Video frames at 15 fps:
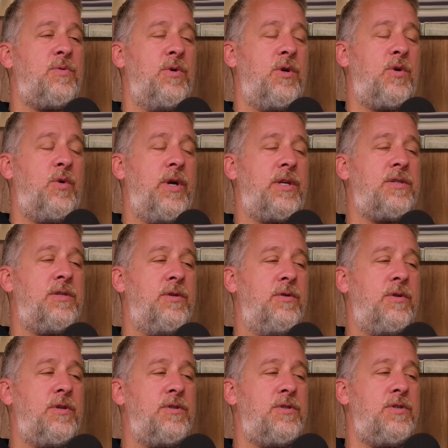real quick too,
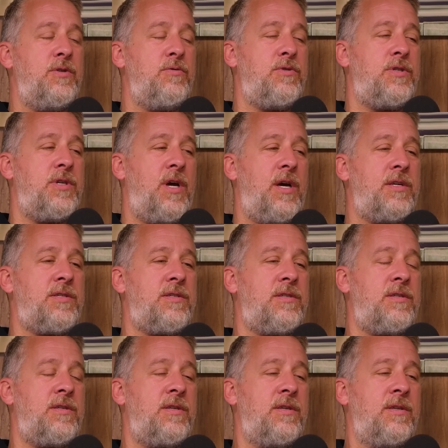because you
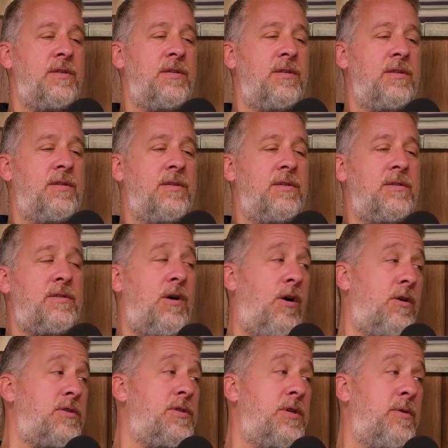just
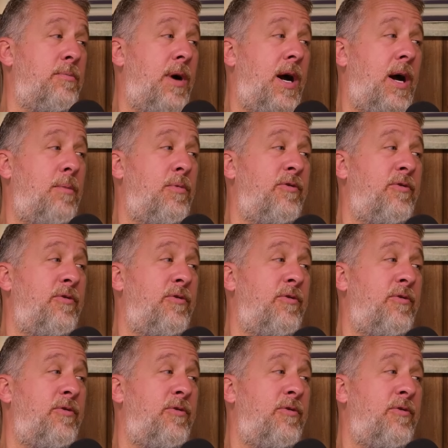talked to your mom